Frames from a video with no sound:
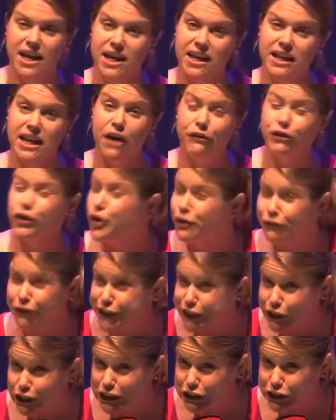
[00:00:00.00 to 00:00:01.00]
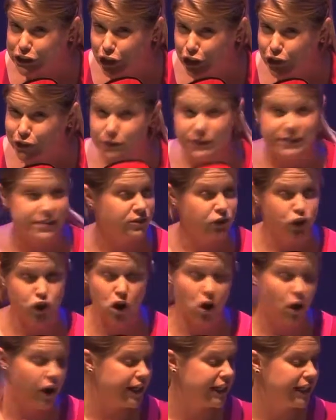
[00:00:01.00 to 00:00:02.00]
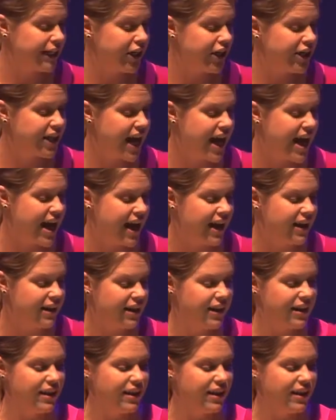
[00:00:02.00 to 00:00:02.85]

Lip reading: Now, if you're not very good at circles, totally okay.